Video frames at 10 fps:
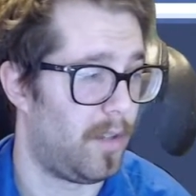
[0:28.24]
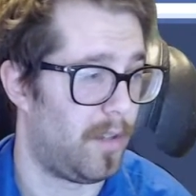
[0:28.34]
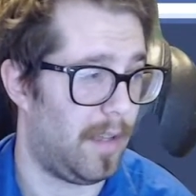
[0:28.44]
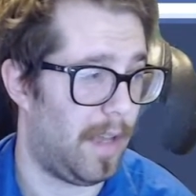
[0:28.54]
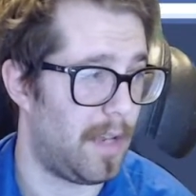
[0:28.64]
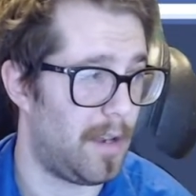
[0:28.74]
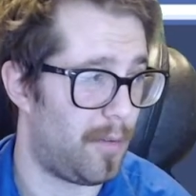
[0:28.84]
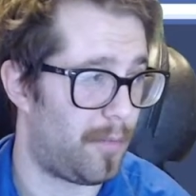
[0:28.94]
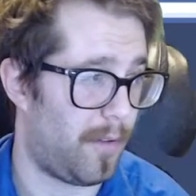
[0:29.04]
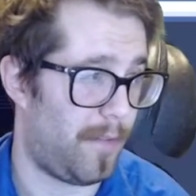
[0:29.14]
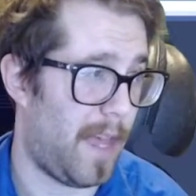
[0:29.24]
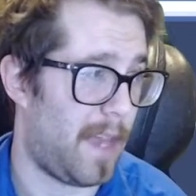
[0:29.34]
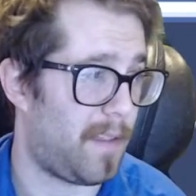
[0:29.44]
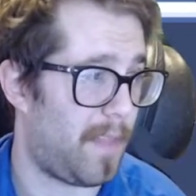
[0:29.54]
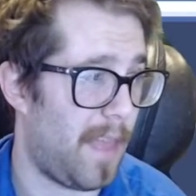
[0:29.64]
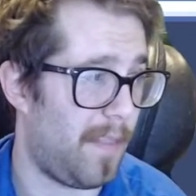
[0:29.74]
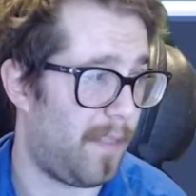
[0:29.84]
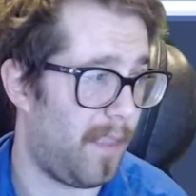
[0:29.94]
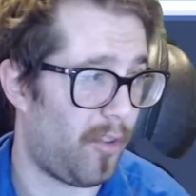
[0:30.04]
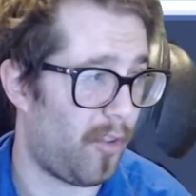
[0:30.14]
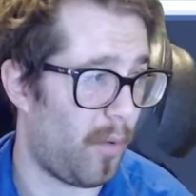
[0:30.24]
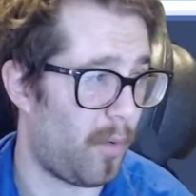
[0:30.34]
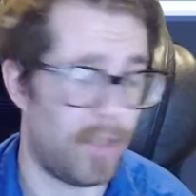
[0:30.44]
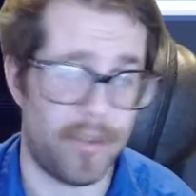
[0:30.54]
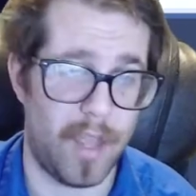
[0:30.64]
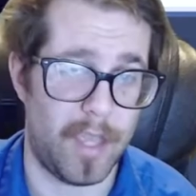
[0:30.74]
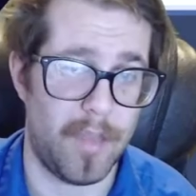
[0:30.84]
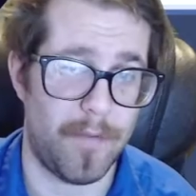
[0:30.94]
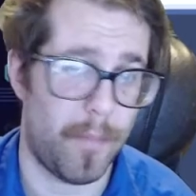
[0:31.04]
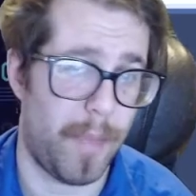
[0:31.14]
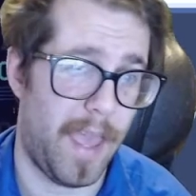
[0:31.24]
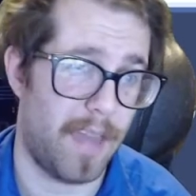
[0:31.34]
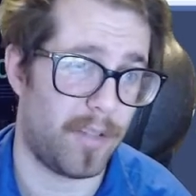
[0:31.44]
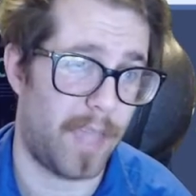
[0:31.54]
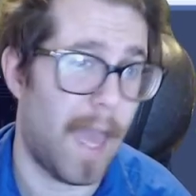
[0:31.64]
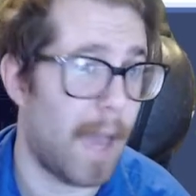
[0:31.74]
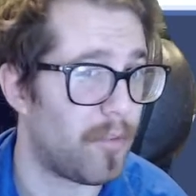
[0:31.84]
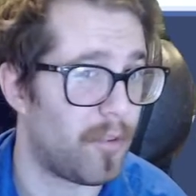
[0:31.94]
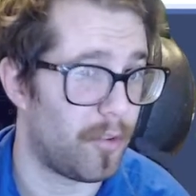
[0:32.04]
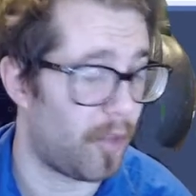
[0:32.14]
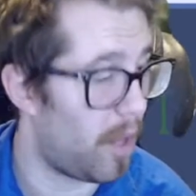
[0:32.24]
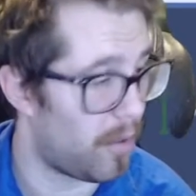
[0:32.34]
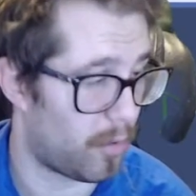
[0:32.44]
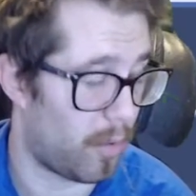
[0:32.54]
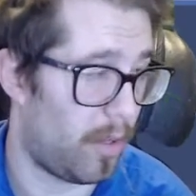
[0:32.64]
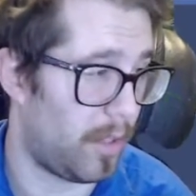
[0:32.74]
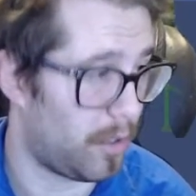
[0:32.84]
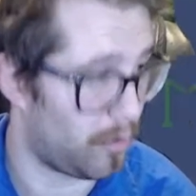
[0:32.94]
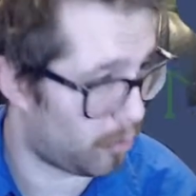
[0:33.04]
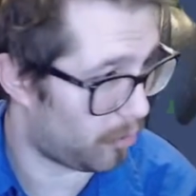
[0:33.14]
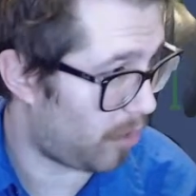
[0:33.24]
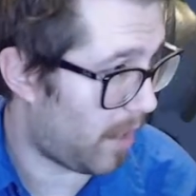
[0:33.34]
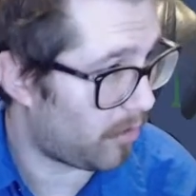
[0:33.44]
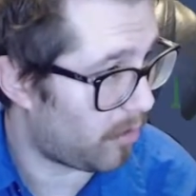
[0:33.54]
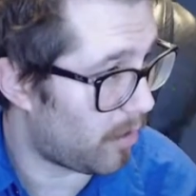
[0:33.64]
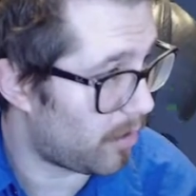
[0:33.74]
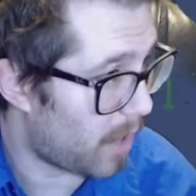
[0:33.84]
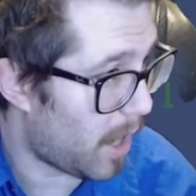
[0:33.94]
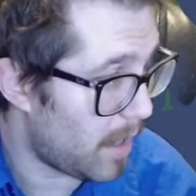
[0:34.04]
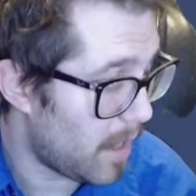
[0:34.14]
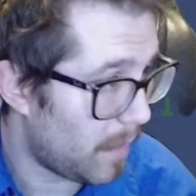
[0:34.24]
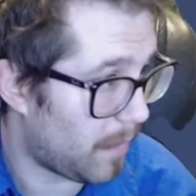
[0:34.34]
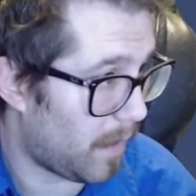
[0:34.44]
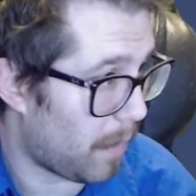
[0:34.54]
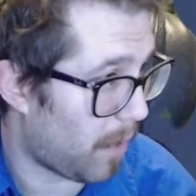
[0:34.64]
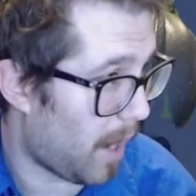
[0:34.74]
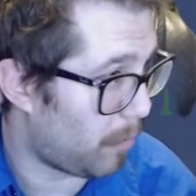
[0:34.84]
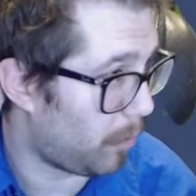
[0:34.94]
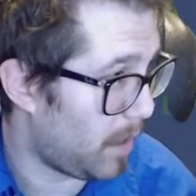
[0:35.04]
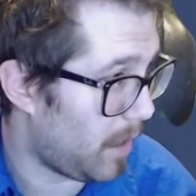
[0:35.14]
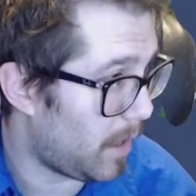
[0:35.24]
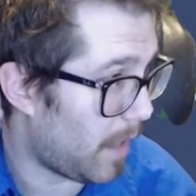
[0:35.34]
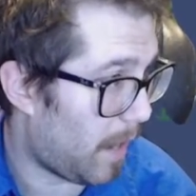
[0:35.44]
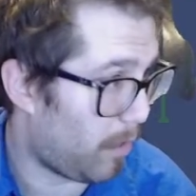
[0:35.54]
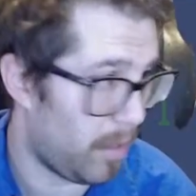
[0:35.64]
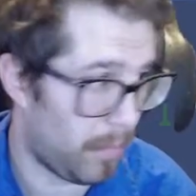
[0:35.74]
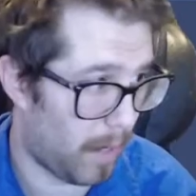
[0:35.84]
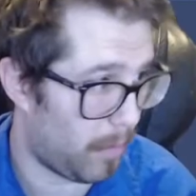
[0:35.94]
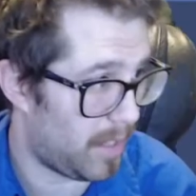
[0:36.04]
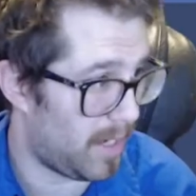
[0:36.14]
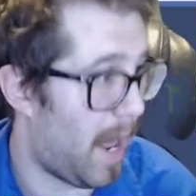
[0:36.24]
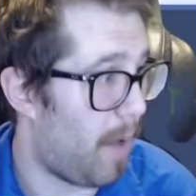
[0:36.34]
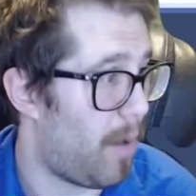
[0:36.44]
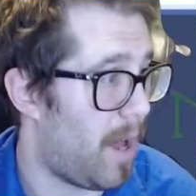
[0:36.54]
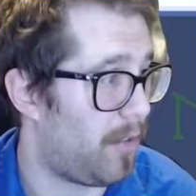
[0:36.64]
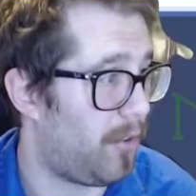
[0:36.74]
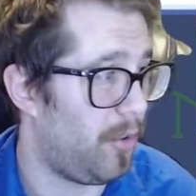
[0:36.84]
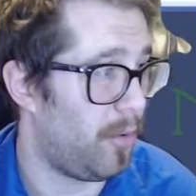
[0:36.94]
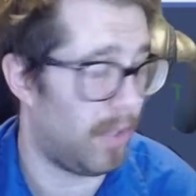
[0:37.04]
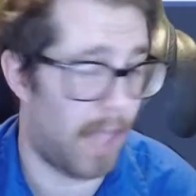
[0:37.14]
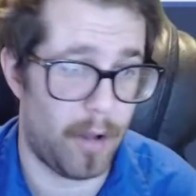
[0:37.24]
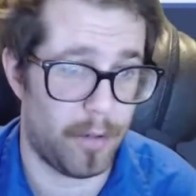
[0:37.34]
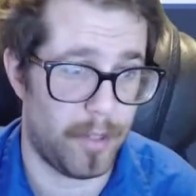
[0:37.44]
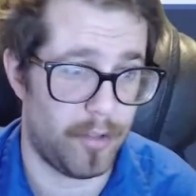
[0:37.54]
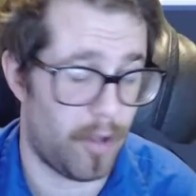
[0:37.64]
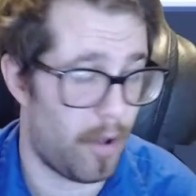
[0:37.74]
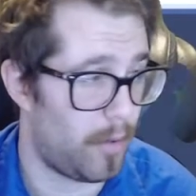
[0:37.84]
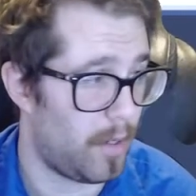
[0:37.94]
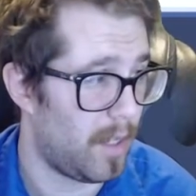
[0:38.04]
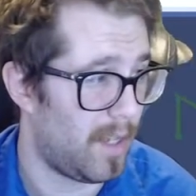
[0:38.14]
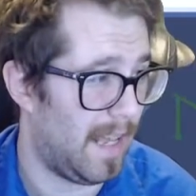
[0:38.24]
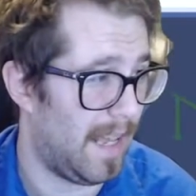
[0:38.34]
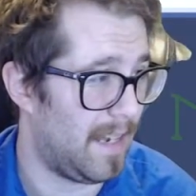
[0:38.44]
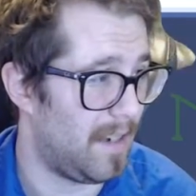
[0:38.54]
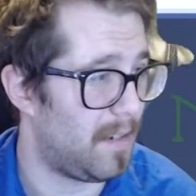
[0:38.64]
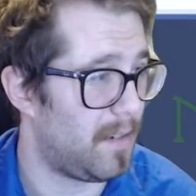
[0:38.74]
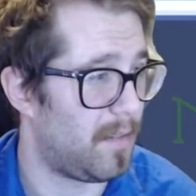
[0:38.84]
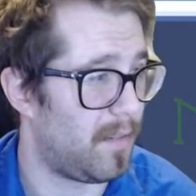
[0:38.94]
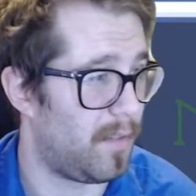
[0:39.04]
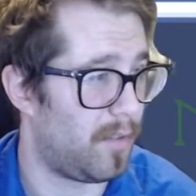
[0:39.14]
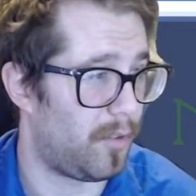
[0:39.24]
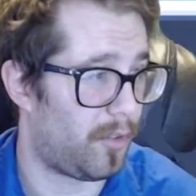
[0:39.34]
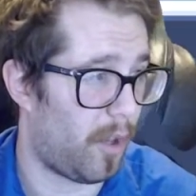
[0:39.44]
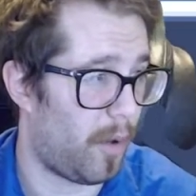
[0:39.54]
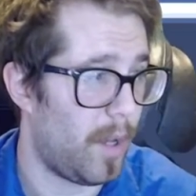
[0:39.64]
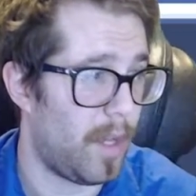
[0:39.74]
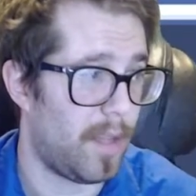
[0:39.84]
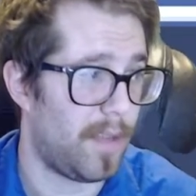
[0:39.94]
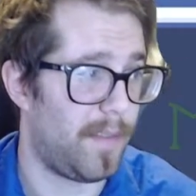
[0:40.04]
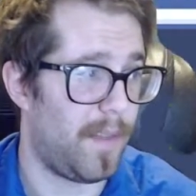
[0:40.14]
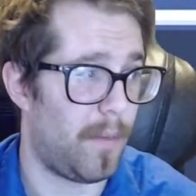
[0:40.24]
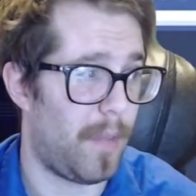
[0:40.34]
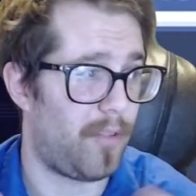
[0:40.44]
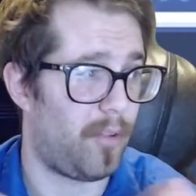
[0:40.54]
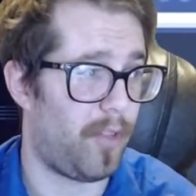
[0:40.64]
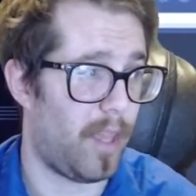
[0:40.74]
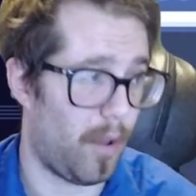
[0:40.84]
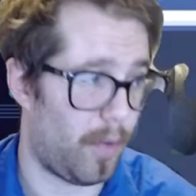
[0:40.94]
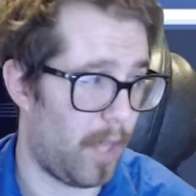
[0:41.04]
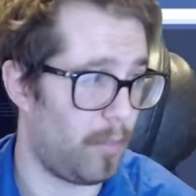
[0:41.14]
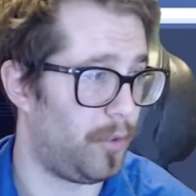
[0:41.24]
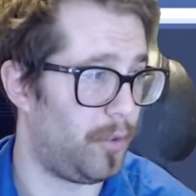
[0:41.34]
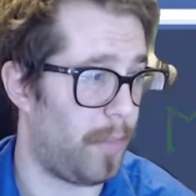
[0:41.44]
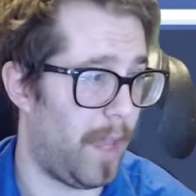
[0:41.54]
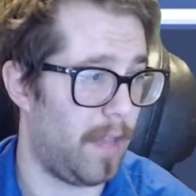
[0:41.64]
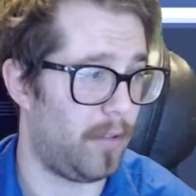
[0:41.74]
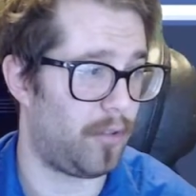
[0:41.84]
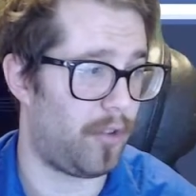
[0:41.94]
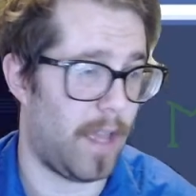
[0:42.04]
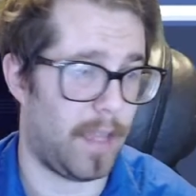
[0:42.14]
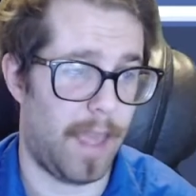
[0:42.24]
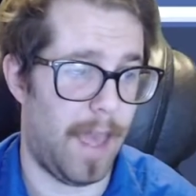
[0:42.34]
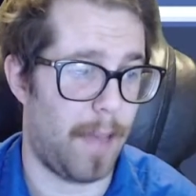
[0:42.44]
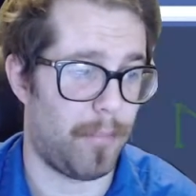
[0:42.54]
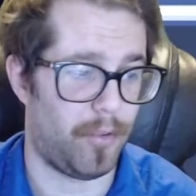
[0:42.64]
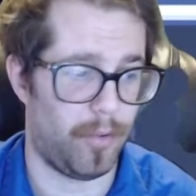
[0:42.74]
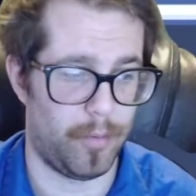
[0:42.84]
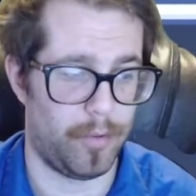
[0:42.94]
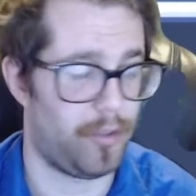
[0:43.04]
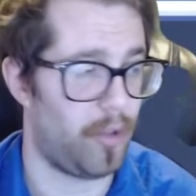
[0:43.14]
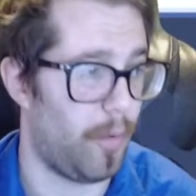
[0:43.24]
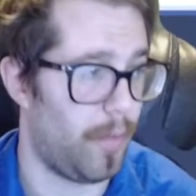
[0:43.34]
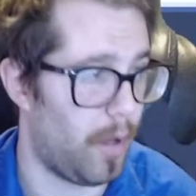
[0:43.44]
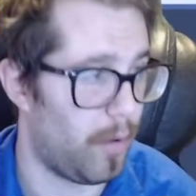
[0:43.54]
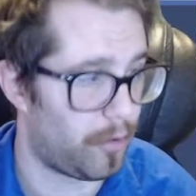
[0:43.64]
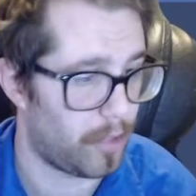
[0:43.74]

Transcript: I know for a fact that this is only checking for panel gaps. There's other quality control checks that are done that Audi probably did not want to allow to be shown, and so they're basically saying, okay, we'll do panel check gaps, and we'll show those.